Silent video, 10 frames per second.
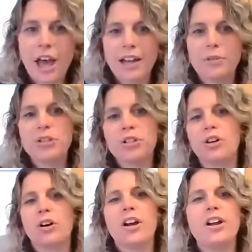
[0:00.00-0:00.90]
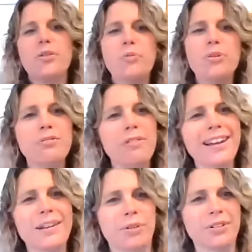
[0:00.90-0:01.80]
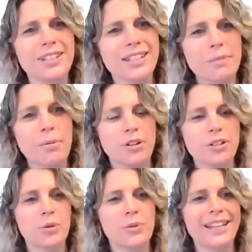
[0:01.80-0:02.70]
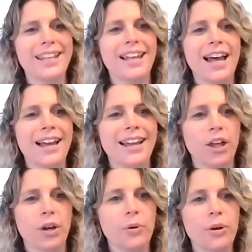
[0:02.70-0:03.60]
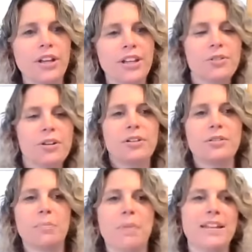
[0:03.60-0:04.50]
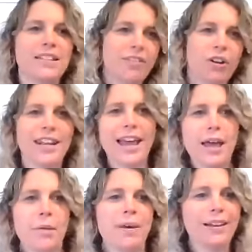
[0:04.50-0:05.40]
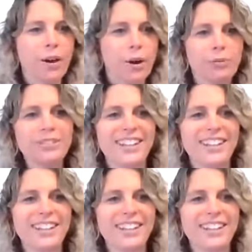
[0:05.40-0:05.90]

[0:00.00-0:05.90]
And I just thought, would you really want to sleep on a squeaky lilo? You're trying to go to bed and you're on an air pillow.